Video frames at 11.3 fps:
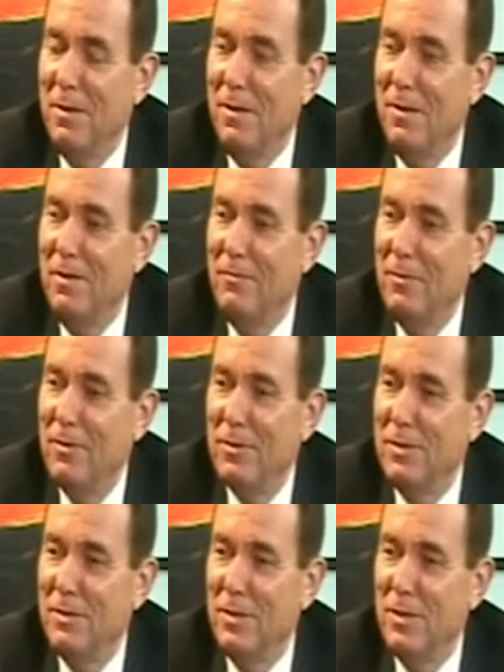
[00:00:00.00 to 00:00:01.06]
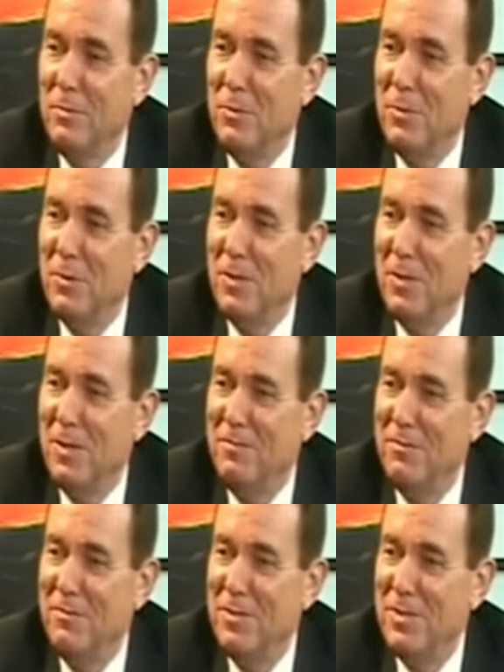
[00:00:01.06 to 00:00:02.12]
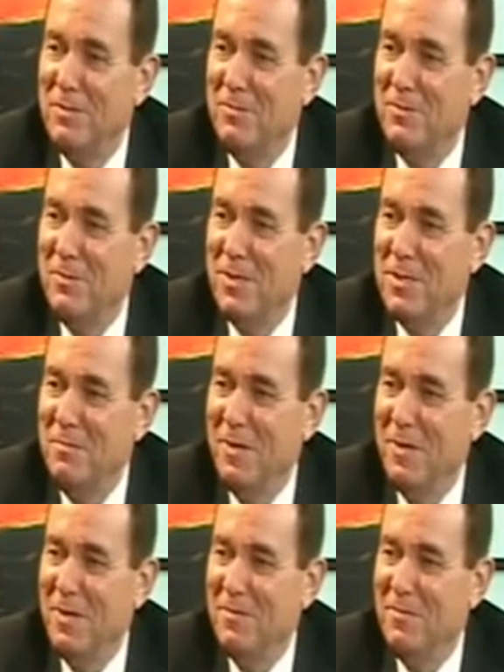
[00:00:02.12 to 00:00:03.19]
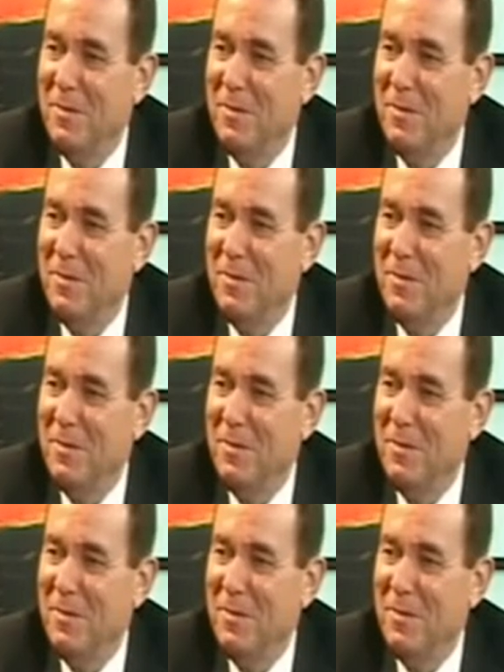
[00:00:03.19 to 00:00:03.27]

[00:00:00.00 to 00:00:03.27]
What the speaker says: in every single airport that I ever visit for the rest of my life?